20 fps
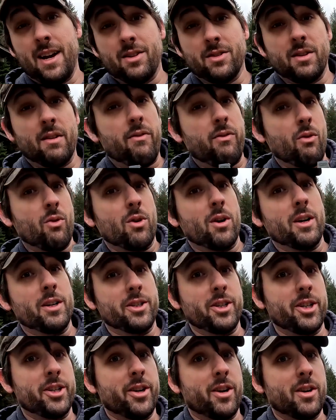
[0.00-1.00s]
out to
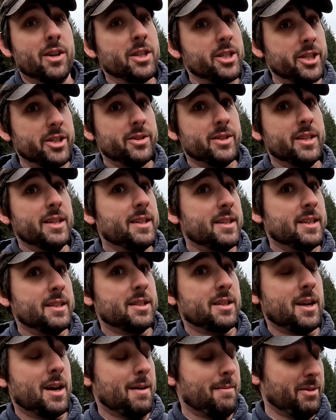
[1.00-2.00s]
400 yards using
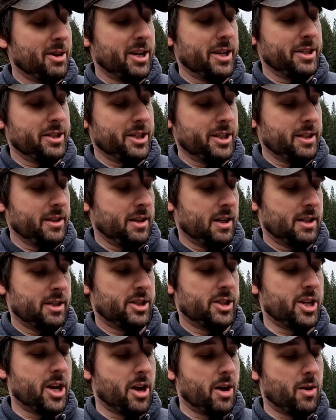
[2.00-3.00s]
this combination.
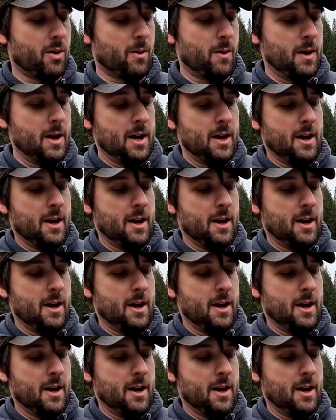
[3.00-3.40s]
So